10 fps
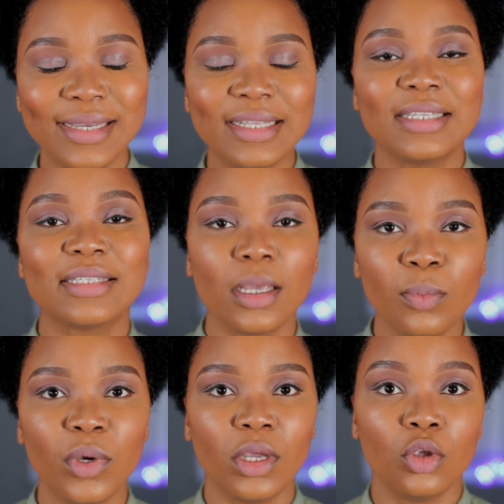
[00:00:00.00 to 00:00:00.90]
In the
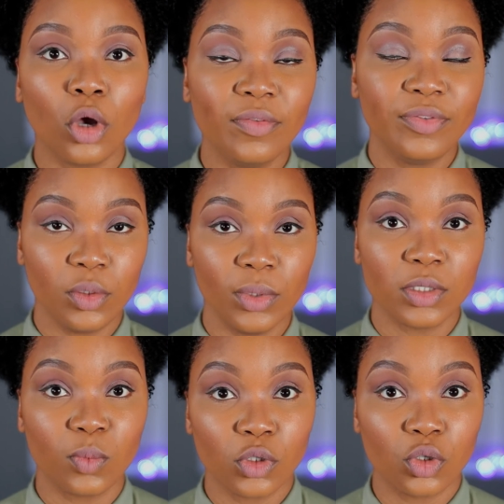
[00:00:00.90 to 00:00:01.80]
same way, your
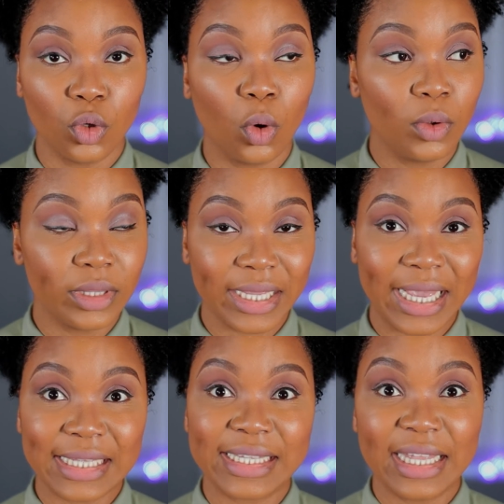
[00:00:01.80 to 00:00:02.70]
viewers want to know
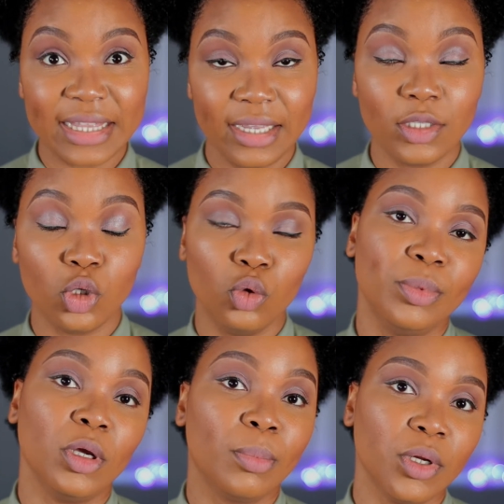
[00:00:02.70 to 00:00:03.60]
the exact days you'll
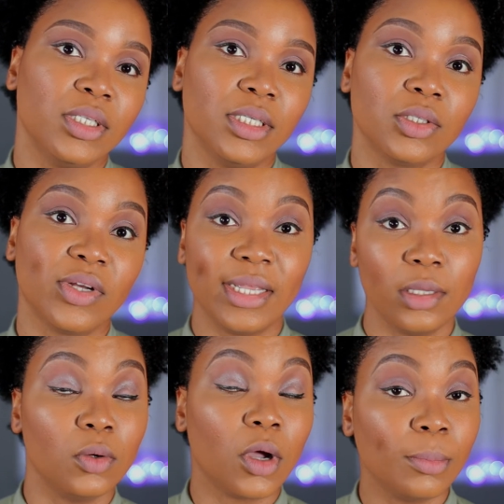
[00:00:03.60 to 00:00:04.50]
be uploading so that
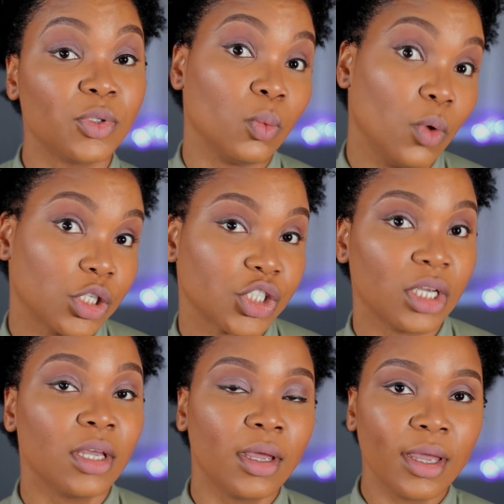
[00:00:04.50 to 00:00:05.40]
they'll come to watch.
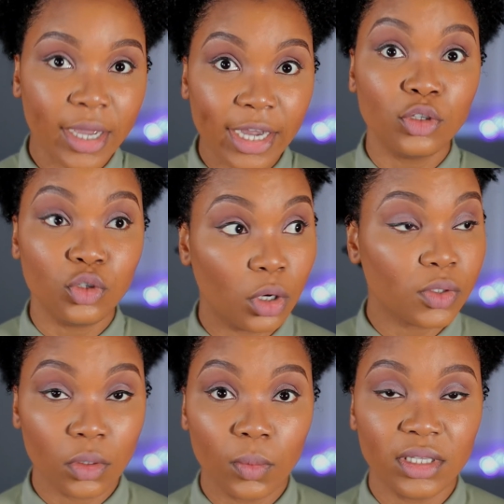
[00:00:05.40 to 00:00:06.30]
And you
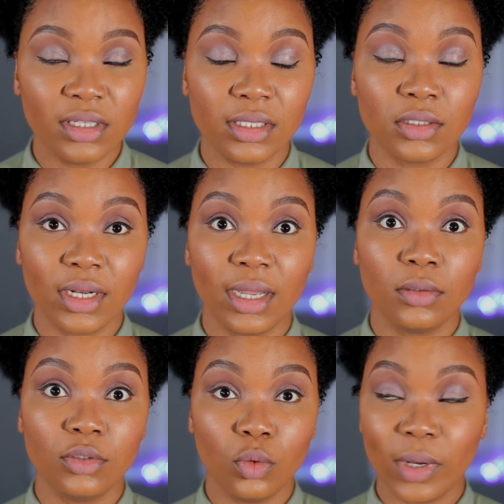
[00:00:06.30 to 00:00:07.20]
also want this so
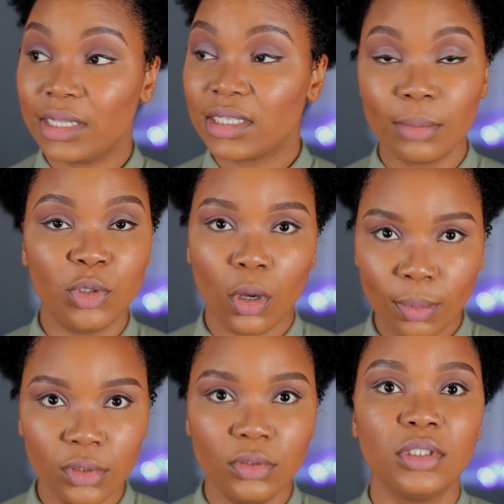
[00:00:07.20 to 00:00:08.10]
that anytime you
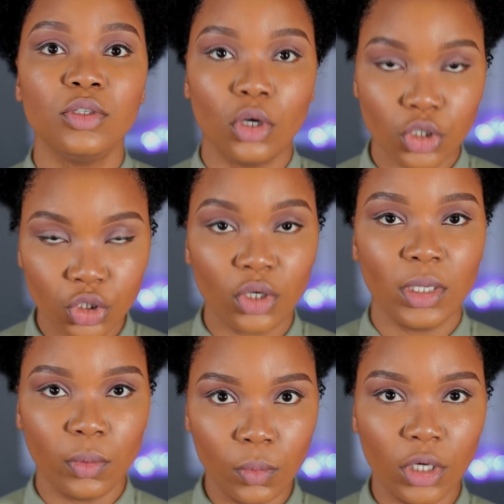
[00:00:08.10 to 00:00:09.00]
upload, you're sure
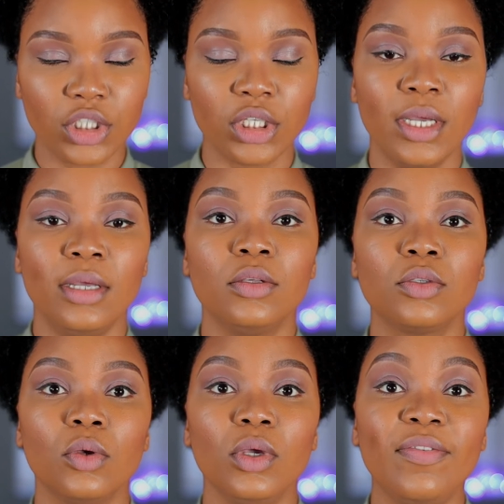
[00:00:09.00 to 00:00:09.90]
they'll watch.
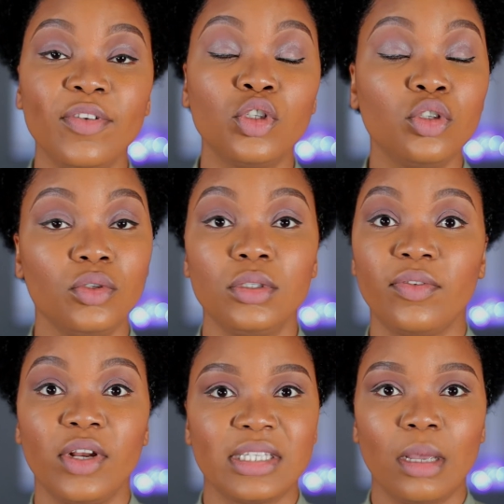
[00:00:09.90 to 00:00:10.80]
So if you choose,
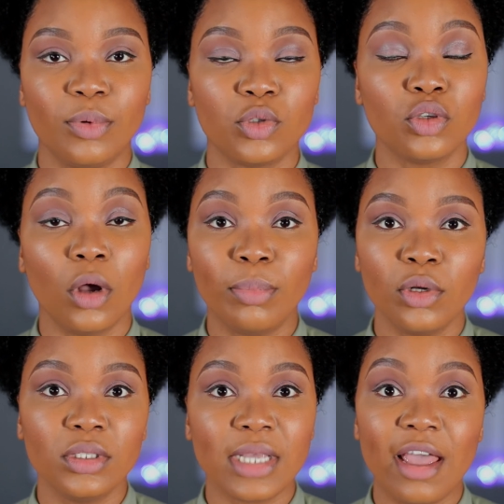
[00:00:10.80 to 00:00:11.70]
for example, to
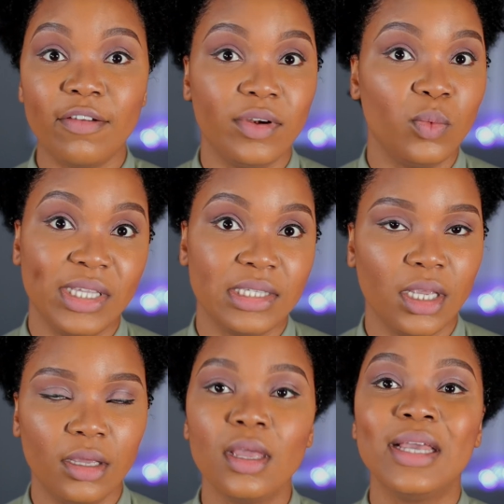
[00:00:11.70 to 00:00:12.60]
upload every
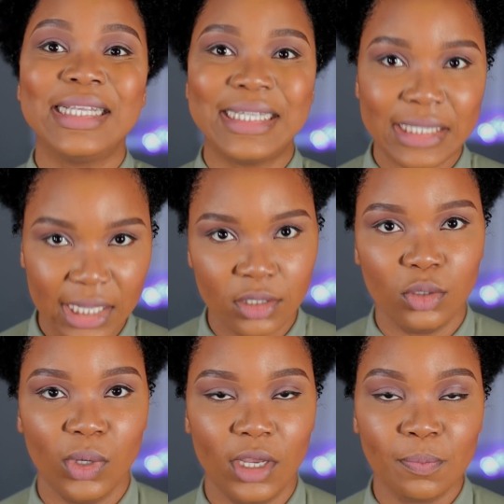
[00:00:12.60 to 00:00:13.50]
Wednesday, stick
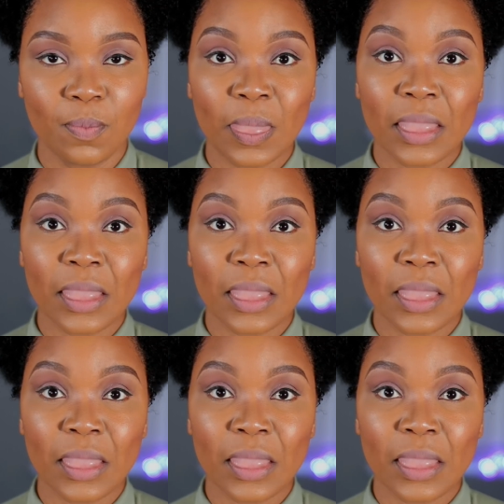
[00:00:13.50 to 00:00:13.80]
to it.